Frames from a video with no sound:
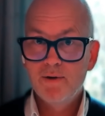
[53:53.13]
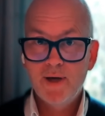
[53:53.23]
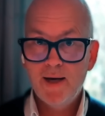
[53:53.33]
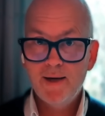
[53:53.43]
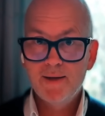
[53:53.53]
all the
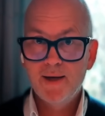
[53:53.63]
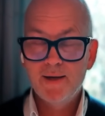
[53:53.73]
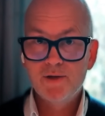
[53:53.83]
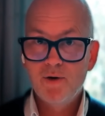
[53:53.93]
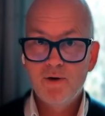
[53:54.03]

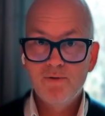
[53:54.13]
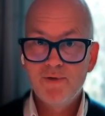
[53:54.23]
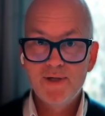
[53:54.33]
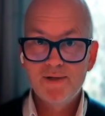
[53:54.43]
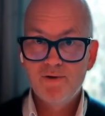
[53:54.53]
heritage and all
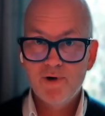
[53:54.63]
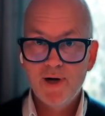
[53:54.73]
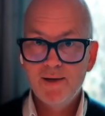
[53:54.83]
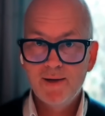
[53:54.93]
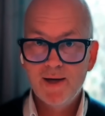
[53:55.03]
these
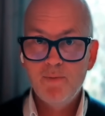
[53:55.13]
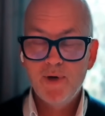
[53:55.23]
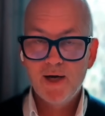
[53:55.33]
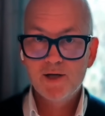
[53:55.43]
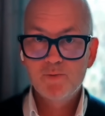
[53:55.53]
great
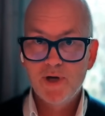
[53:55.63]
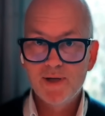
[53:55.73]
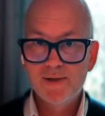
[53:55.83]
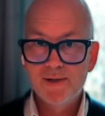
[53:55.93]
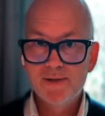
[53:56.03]
gaming
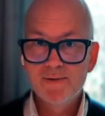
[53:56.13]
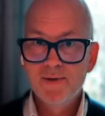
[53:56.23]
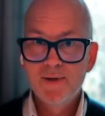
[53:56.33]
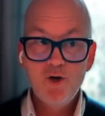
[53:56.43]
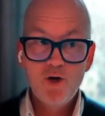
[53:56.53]
experiences.
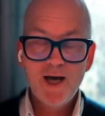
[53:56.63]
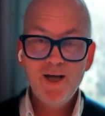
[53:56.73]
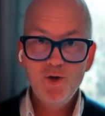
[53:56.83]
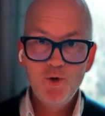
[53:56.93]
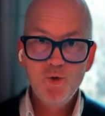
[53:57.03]
And you
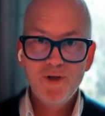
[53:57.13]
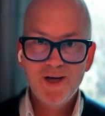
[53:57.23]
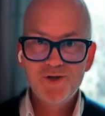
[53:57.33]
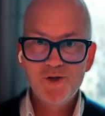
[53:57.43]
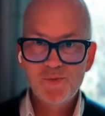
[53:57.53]
can't do
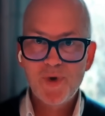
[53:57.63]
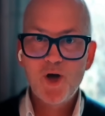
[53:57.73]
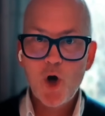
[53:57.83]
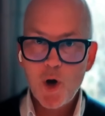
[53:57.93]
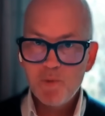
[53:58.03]
that just
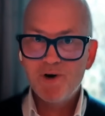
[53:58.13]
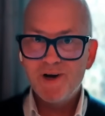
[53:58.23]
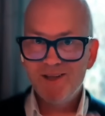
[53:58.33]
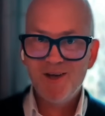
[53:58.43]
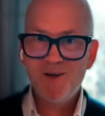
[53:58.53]
by
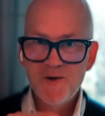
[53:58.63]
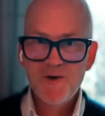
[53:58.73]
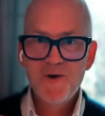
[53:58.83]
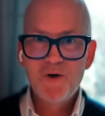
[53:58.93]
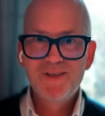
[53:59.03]
upgrading
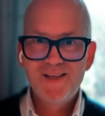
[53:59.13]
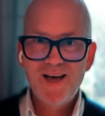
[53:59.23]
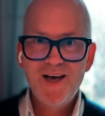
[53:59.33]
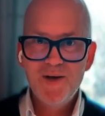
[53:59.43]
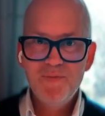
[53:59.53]
all the
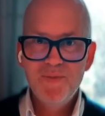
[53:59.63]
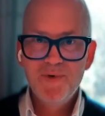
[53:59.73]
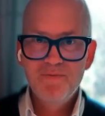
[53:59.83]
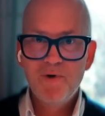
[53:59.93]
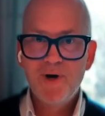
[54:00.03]
time
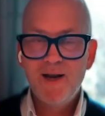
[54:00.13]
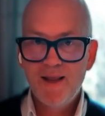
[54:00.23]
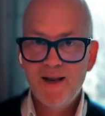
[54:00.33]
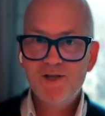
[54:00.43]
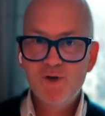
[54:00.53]
when
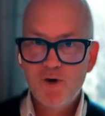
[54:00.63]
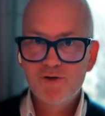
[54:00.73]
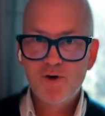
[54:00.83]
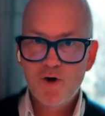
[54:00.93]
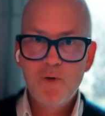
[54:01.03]
the next
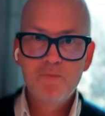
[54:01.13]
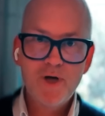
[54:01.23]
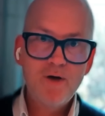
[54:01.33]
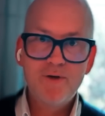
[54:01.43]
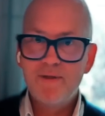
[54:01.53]
console
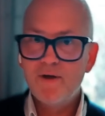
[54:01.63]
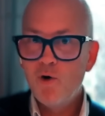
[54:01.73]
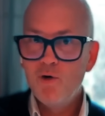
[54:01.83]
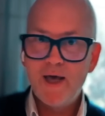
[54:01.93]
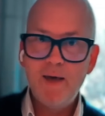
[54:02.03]
comes out, that the
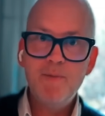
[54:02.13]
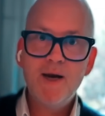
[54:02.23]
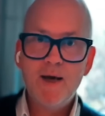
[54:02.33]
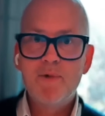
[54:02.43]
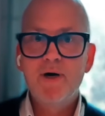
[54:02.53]
whole
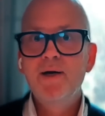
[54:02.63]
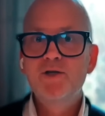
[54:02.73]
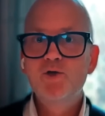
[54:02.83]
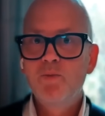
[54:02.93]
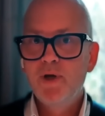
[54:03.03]
gaming library
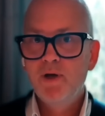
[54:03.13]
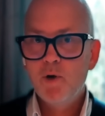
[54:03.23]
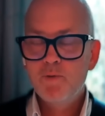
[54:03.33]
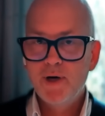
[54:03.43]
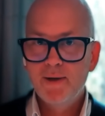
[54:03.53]
needs to be
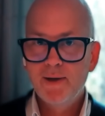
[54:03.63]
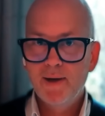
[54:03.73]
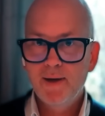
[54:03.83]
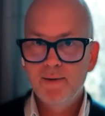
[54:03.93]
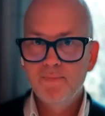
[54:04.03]
upgraded
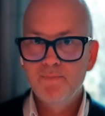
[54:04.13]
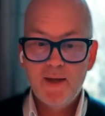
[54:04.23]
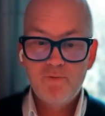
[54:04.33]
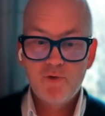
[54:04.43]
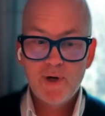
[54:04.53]
again.
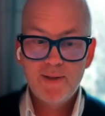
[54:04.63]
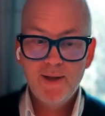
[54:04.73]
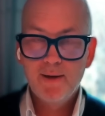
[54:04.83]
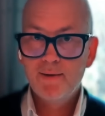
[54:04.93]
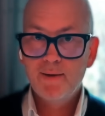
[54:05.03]
Therefore, I
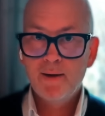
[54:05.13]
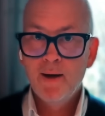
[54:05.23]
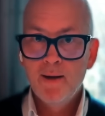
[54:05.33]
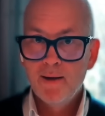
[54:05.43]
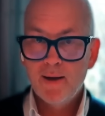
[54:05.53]
think that